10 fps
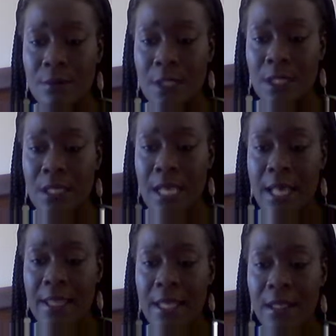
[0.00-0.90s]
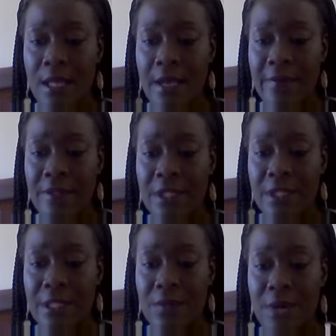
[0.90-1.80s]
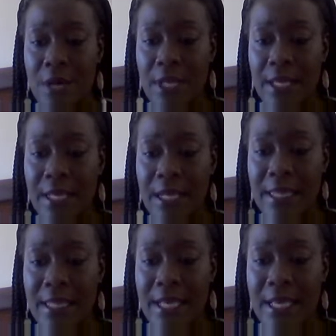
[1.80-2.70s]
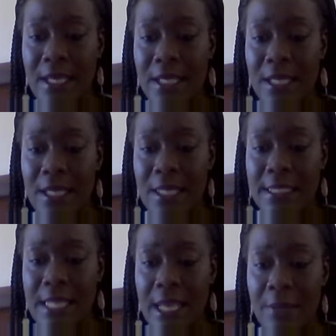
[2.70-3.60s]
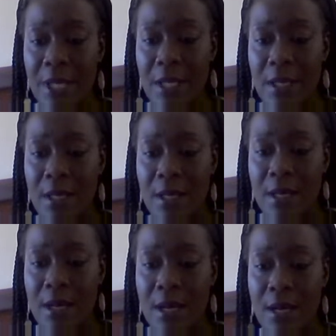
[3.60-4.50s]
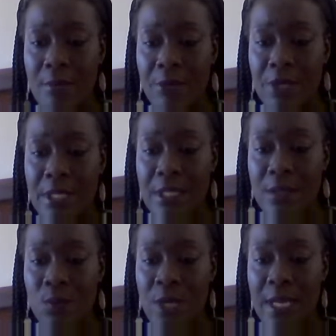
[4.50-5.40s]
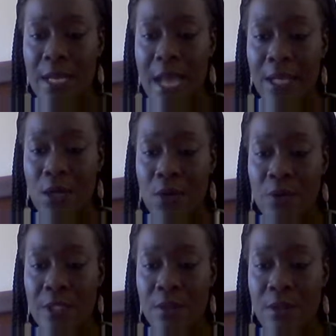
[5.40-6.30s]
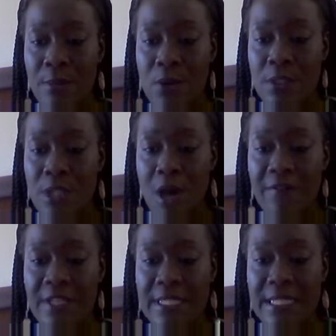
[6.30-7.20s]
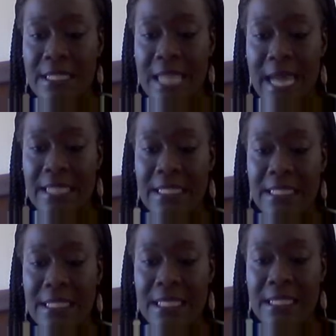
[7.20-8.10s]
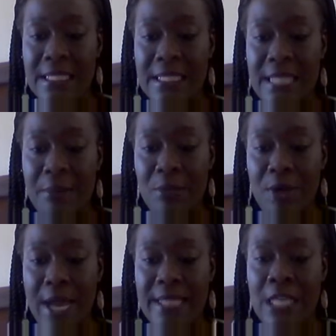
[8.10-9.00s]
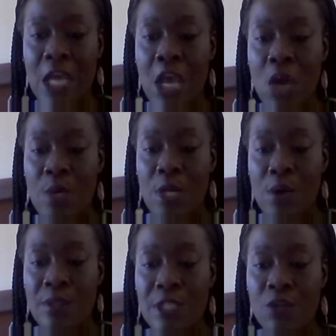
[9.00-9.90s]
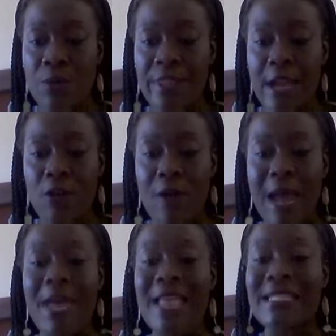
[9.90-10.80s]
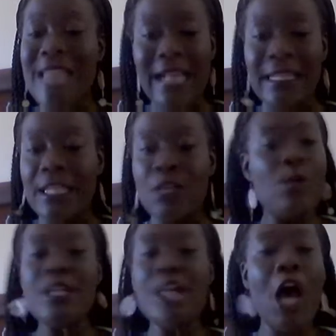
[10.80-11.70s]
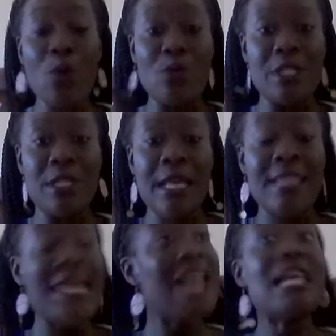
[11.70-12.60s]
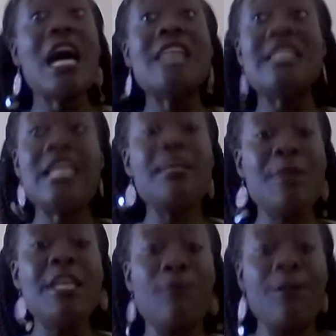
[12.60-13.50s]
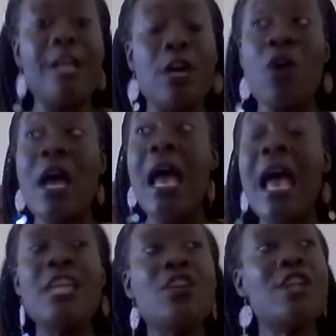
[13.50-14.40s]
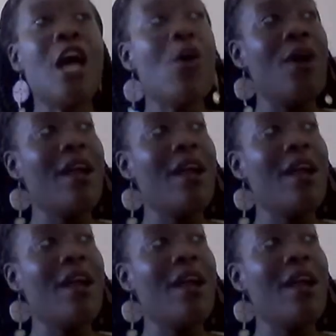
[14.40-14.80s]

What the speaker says: Yeah, they love to describe. Okay, got that. Tammy, Britain, when I go to the post office in Texas, it's a set price. We don't deal with that crap. Exactly. We don't. That's us keeping it real. You know,